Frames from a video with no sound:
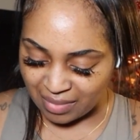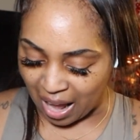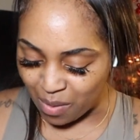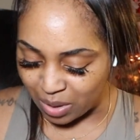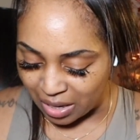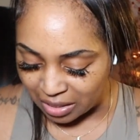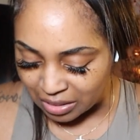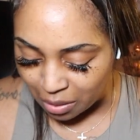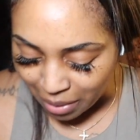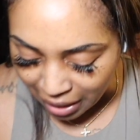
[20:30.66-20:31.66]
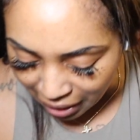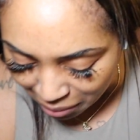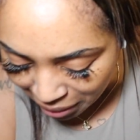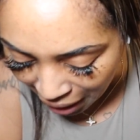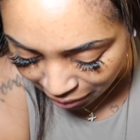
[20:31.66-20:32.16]
I wanted her so
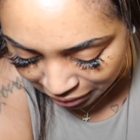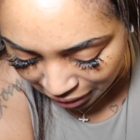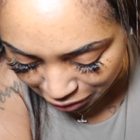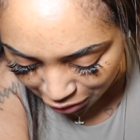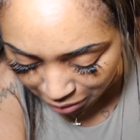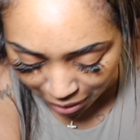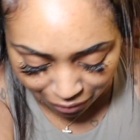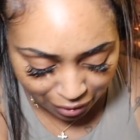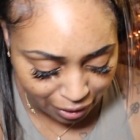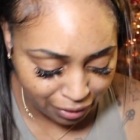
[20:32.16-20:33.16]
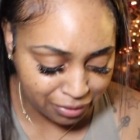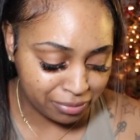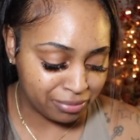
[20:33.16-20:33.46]
bad, but I was not trying to pay for her.